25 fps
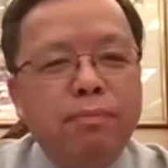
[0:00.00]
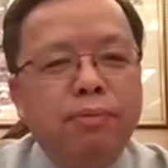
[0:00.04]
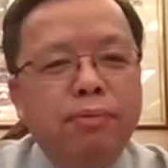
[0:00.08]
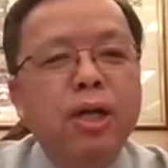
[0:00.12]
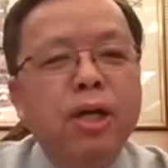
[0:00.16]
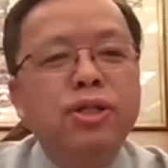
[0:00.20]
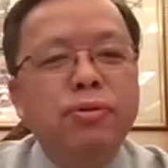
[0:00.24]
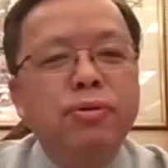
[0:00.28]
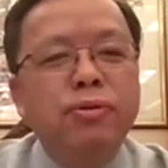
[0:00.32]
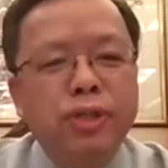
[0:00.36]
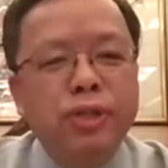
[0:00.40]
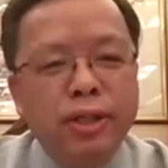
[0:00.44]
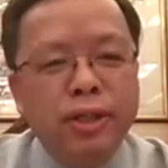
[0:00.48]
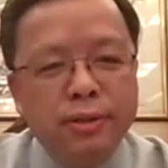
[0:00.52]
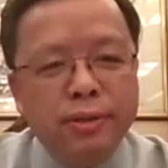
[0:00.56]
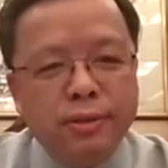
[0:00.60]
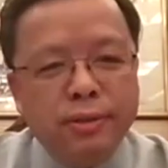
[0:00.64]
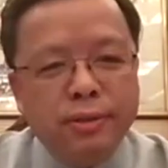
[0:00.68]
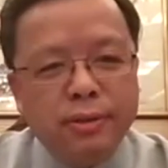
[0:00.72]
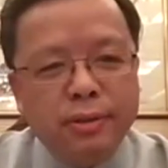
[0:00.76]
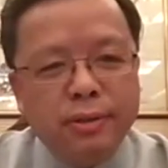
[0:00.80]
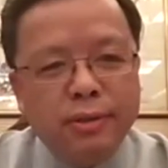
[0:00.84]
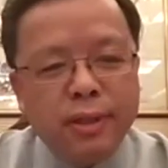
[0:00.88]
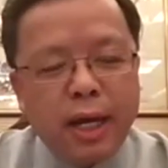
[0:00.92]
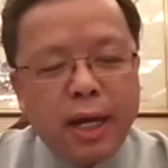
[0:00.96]

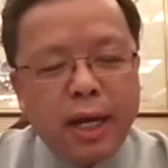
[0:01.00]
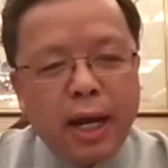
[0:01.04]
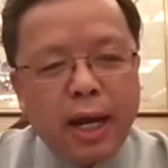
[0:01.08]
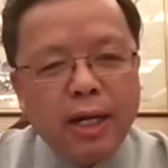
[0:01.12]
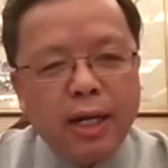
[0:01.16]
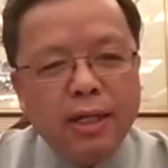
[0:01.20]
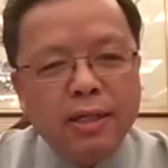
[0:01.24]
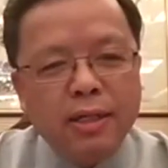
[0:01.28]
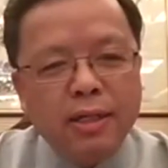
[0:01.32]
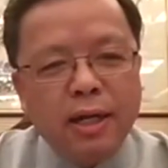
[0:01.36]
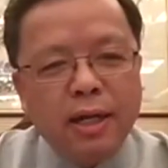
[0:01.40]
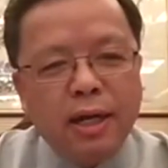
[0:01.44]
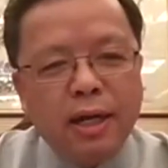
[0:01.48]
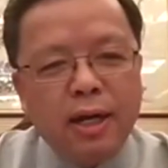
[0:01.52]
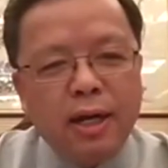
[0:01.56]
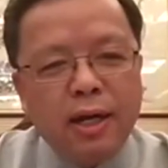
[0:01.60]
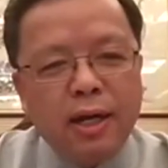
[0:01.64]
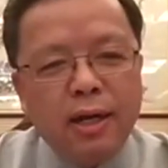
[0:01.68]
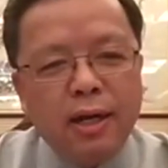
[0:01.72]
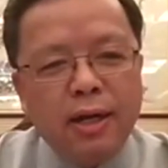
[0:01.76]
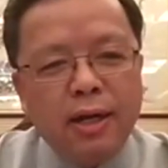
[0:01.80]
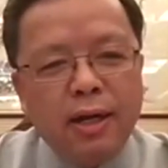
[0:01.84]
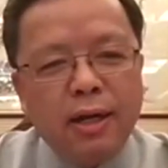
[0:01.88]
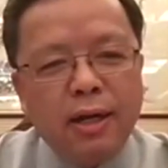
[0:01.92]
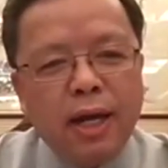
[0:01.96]
produce and
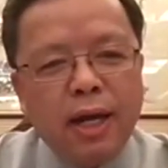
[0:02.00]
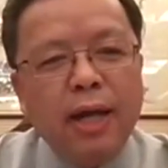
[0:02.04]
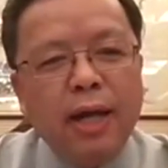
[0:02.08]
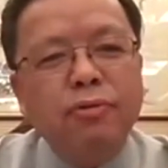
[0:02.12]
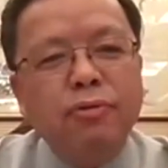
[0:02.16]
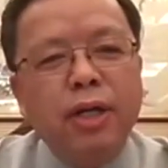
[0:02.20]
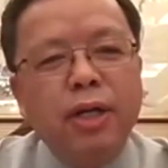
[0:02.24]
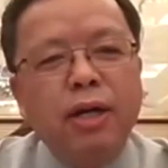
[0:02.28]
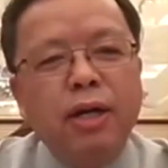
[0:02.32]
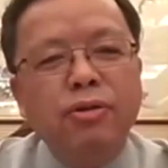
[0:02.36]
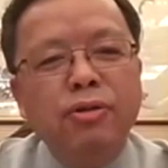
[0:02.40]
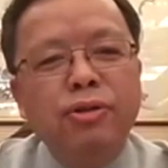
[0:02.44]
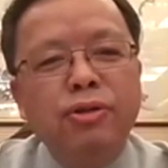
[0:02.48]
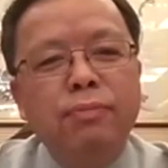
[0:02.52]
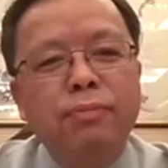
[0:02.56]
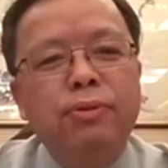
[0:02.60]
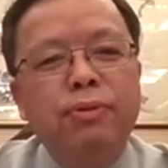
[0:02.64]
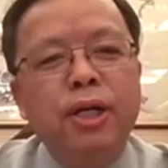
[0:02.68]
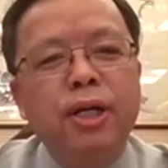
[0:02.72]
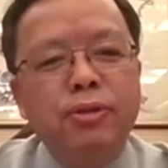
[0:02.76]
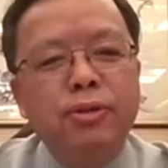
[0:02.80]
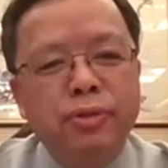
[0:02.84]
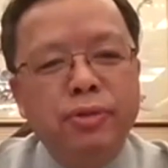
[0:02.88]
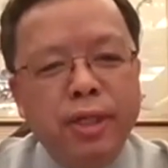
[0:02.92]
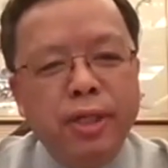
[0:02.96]
agricultural
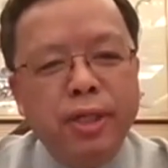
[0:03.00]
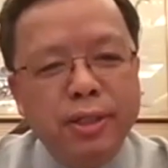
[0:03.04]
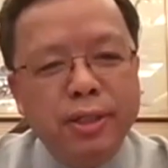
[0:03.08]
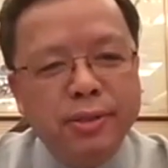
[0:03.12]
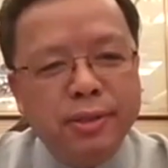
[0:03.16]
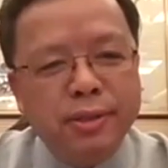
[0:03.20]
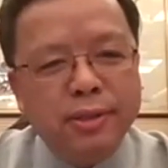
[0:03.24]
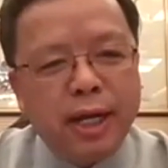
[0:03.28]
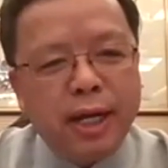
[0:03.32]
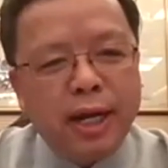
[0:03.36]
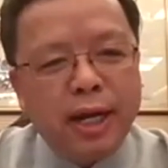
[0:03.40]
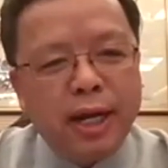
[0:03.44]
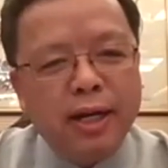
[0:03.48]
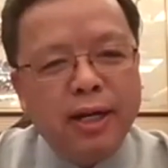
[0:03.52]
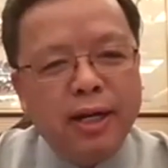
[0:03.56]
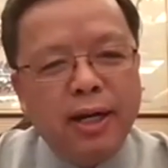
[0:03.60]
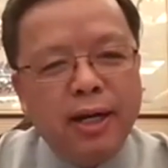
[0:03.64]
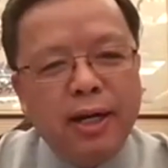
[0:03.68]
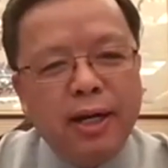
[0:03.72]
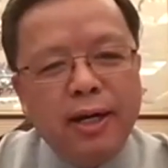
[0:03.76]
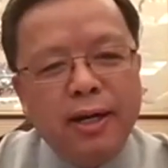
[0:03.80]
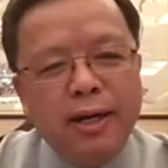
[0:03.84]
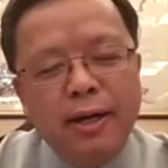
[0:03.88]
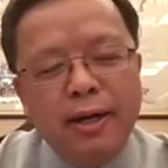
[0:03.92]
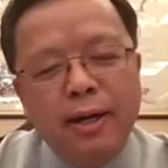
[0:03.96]
produce and
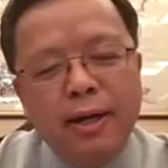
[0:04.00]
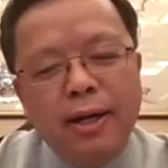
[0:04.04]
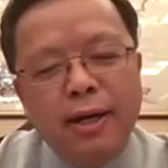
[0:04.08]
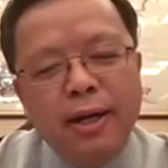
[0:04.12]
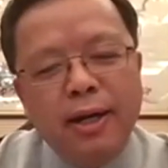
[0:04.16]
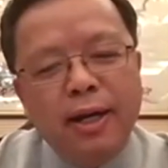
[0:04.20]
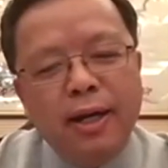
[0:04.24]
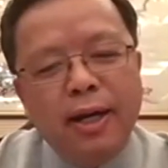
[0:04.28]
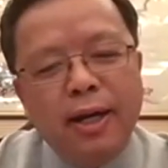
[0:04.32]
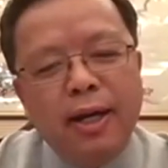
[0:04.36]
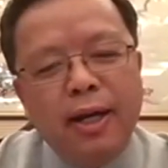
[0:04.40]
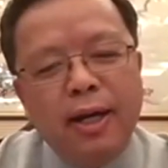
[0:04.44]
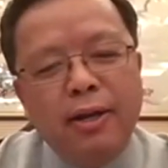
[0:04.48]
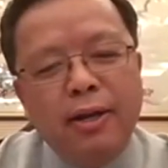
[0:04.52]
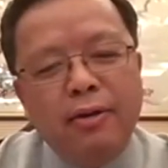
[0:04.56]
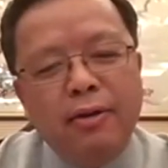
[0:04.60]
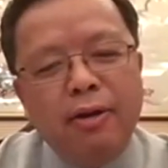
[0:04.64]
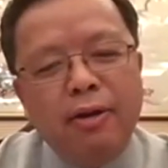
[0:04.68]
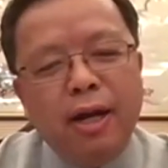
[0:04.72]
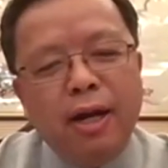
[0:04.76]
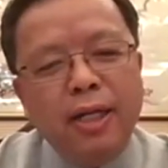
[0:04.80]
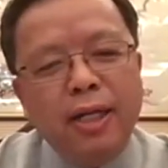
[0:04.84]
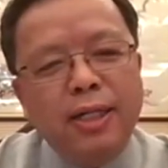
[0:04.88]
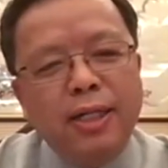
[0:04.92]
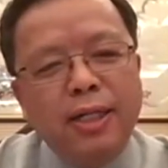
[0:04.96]

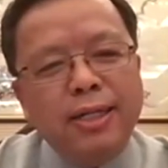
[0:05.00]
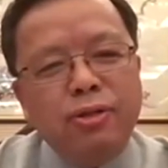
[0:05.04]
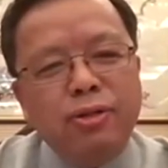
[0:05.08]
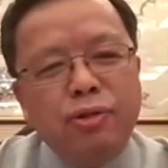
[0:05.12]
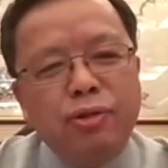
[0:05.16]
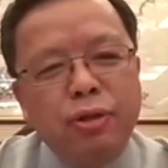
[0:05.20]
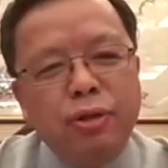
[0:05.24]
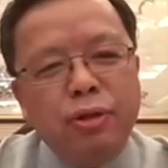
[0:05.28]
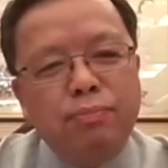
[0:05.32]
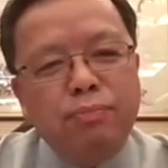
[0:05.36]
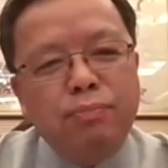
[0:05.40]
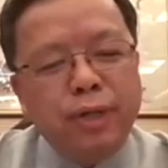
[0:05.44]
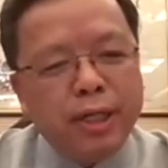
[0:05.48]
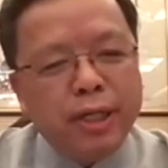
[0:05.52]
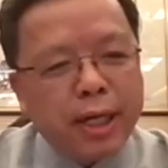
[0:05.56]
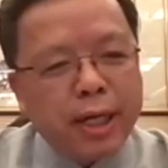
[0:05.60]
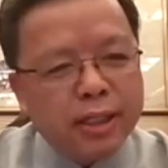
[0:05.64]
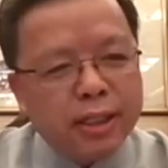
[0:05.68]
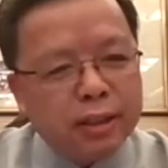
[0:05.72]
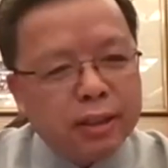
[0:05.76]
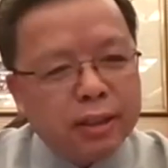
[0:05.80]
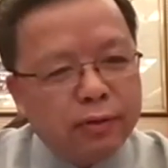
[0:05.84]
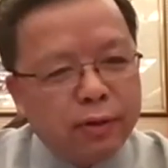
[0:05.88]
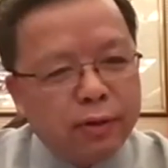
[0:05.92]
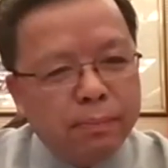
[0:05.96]
industrial
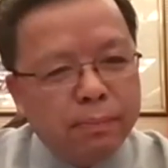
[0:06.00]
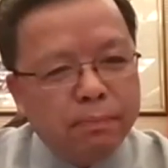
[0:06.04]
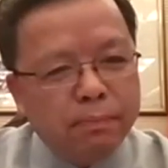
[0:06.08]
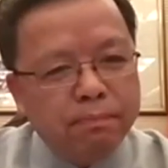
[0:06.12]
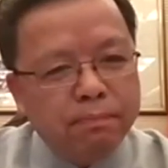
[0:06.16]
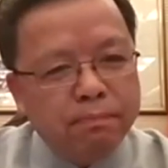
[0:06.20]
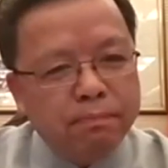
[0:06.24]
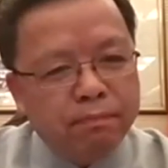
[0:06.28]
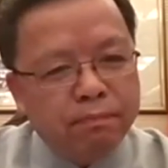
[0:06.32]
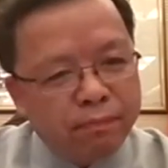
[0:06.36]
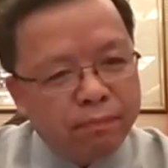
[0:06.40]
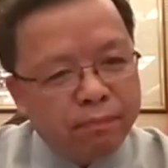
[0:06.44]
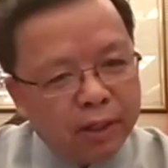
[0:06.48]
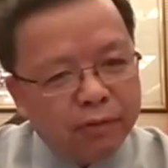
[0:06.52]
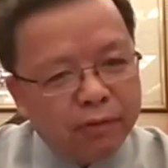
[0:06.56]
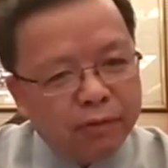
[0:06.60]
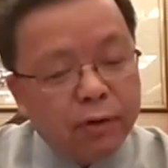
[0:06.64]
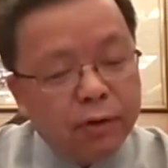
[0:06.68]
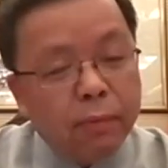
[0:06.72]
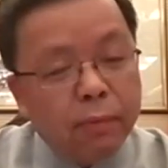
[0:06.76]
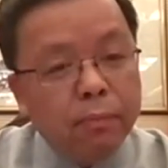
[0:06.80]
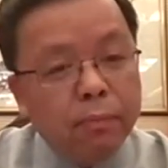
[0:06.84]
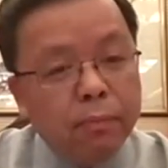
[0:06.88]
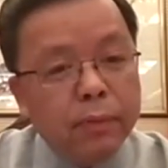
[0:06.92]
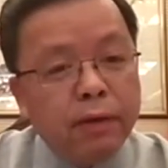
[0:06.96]
products from
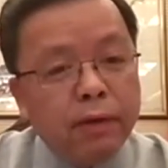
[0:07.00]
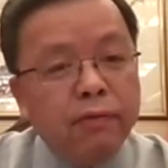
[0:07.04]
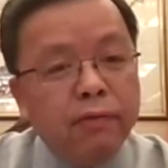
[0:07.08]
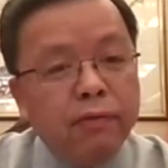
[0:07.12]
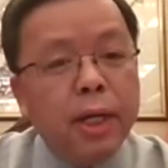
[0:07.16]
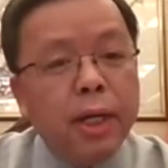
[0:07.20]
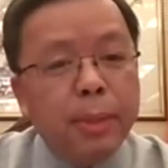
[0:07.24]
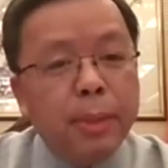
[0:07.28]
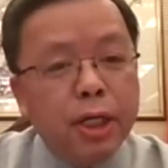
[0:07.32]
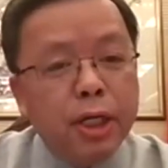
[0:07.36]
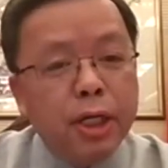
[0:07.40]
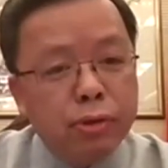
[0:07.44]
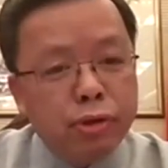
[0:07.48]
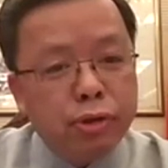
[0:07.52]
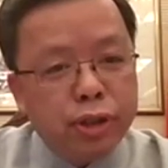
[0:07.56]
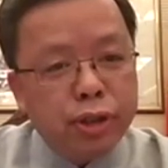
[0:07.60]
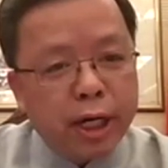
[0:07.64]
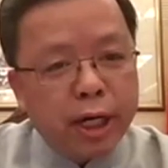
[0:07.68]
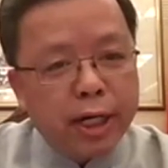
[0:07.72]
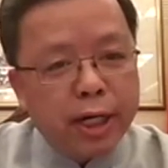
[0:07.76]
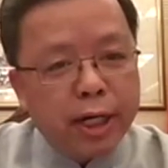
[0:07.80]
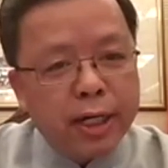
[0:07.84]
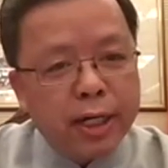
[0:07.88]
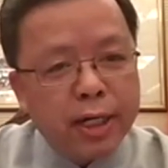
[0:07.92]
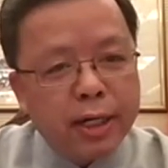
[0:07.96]
the Philippines to
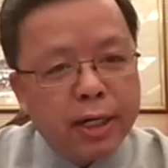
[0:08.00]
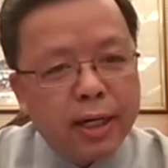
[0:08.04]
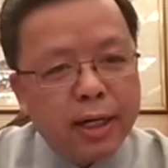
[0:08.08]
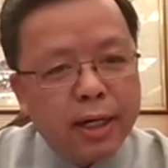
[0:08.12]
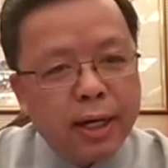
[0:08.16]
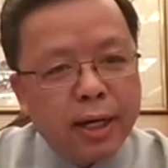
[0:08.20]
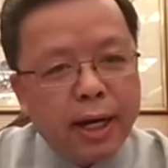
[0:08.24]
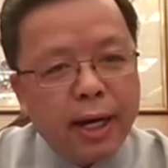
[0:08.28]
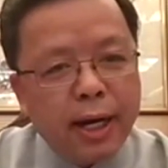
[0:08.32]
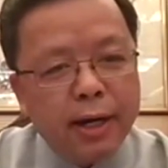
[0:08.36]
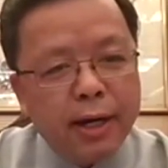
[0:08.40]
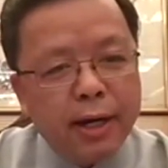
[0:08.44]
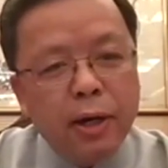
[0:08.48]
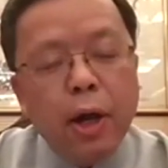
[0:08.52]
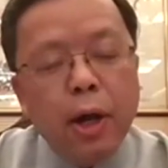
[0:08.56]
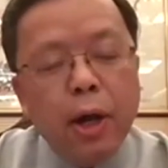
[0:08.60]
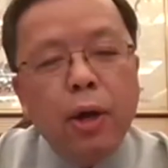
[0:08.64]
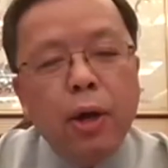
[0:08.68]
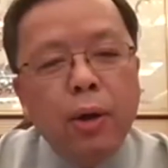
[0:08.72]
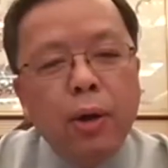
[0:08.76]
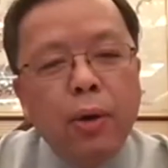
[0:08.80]
China. And